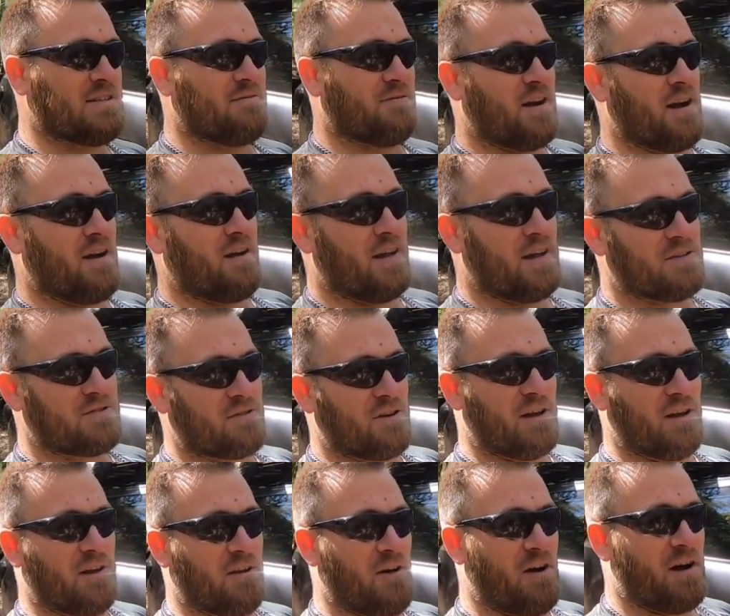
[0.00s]
rail and try
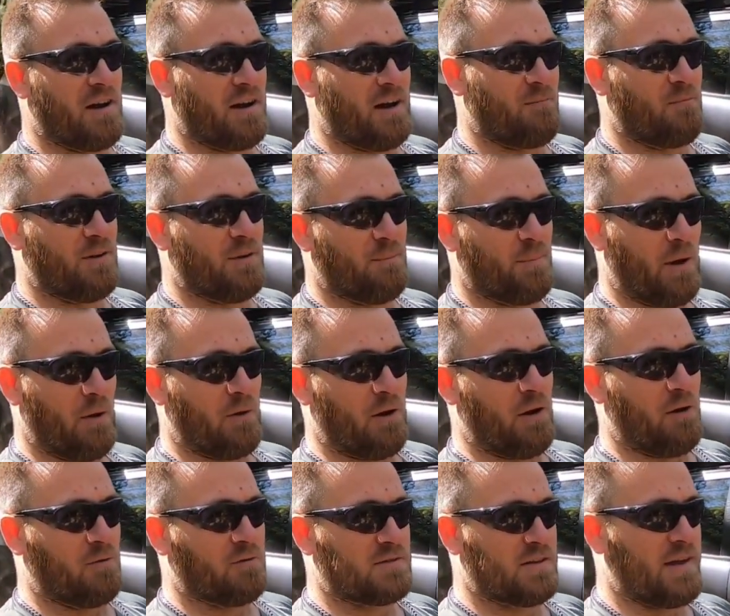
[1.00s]
and line it up with the bolt
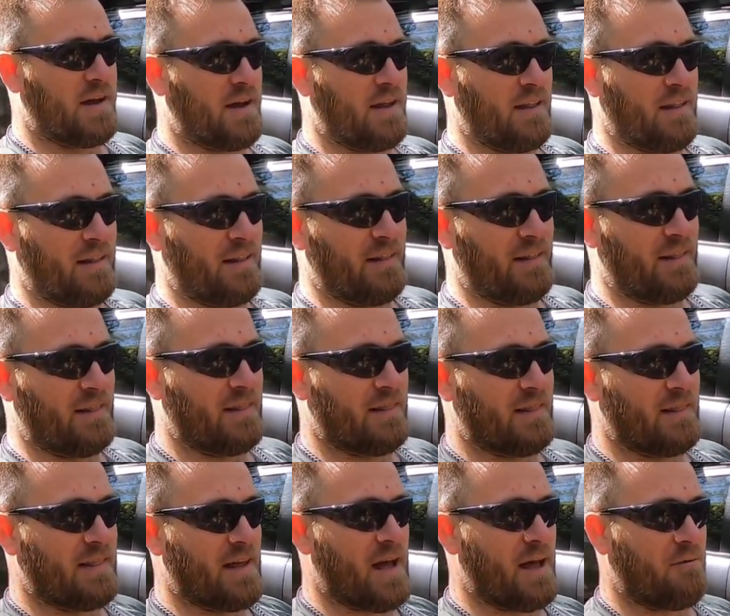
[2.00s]
holes, and
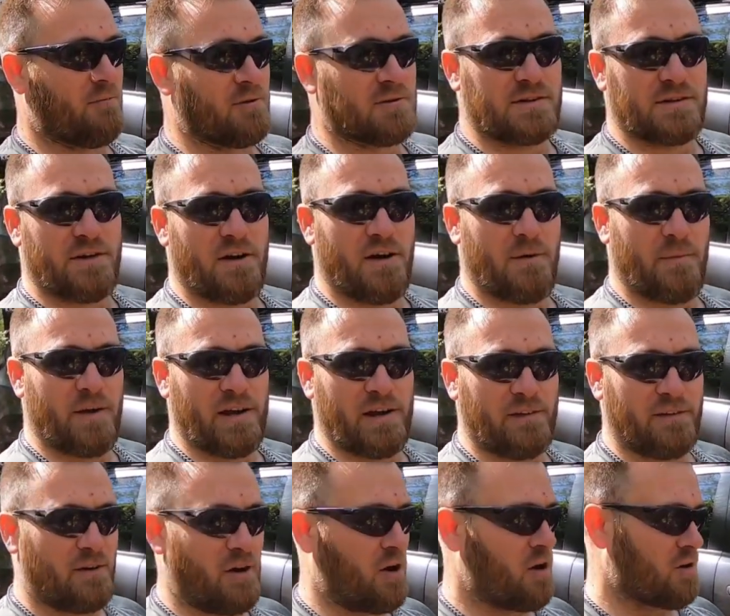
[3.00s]
that was a nightmare.
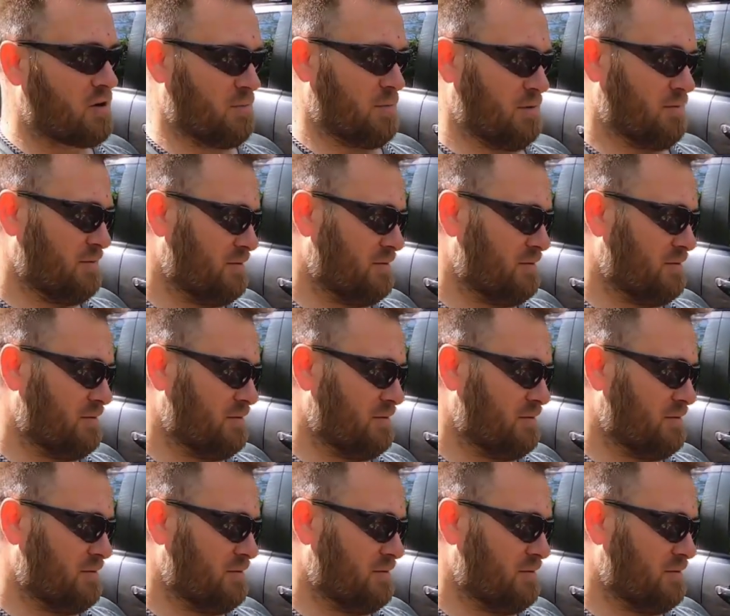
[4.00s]
Horrible.